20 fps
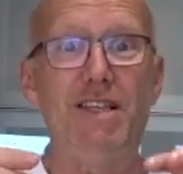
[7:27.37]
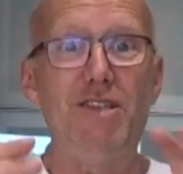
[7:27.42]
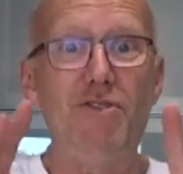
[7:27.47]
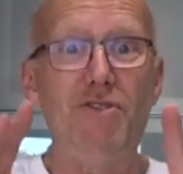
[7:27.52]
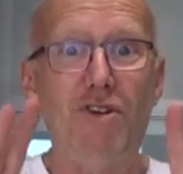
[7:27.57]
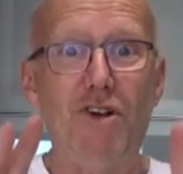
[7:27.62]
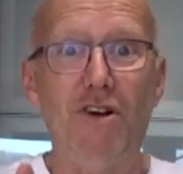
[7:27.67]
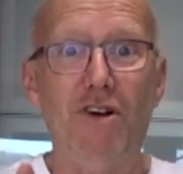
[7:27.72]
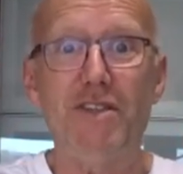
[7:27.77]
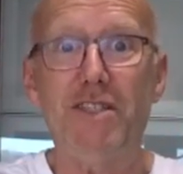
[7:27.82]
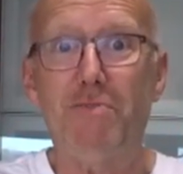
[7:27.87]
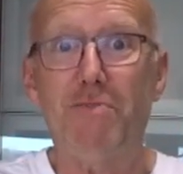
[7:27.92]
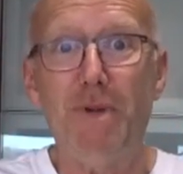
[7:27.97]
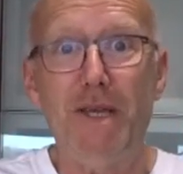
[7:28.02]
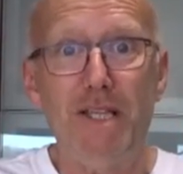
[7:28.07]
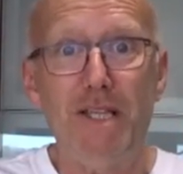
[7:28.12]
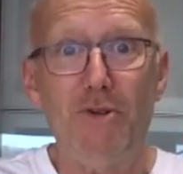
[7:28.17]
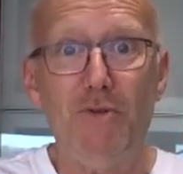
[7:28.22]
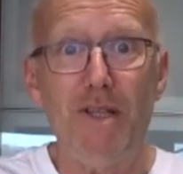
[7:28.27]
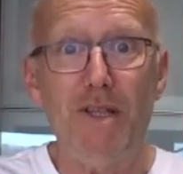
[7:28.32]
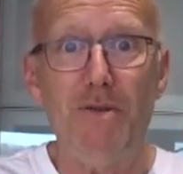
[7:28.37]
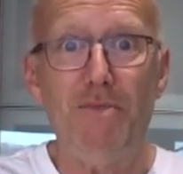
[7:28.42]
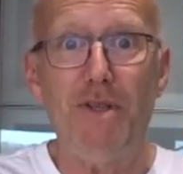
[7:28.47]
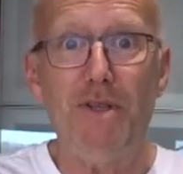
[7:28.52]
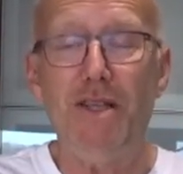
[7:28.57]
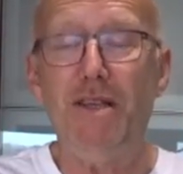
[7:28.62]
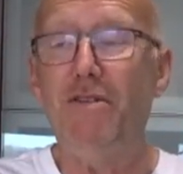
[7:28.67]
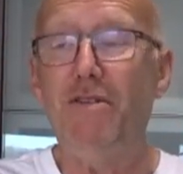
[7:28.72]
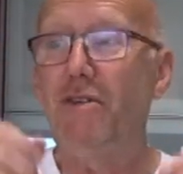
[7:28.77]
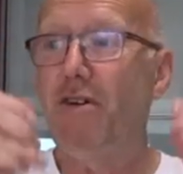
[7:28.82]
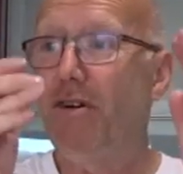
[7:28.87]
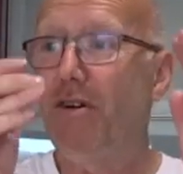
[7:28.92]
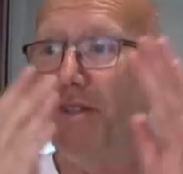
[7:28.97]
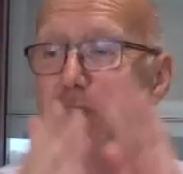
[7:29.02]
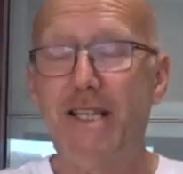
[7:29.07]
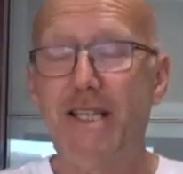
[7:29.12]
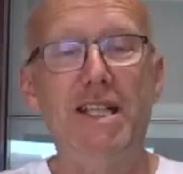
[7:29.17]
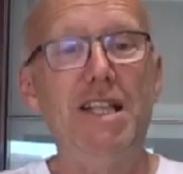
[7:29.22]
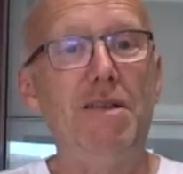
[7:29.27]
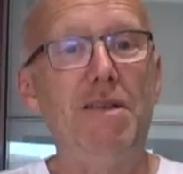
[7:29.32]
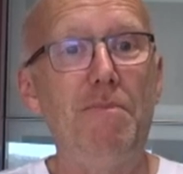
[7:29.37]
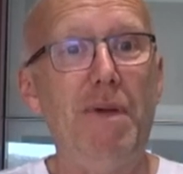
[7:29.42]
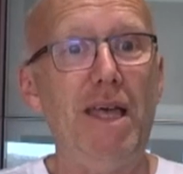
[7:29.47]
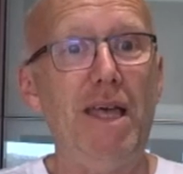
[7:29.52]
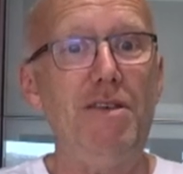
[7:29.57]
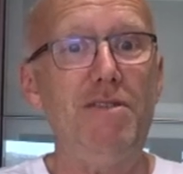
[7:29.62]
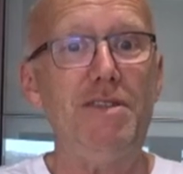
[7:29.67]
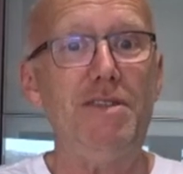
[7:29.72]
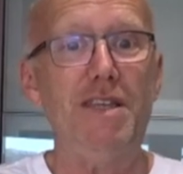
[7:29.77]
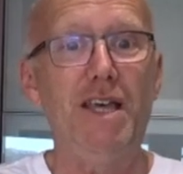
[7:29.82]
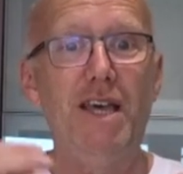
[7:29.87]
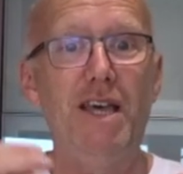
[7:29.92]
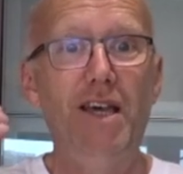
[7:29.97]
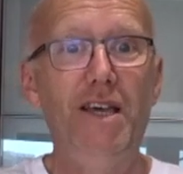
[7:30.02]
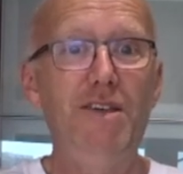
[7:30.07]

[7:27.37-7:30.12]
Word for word: and you can't speak to anybody. You can't send emails.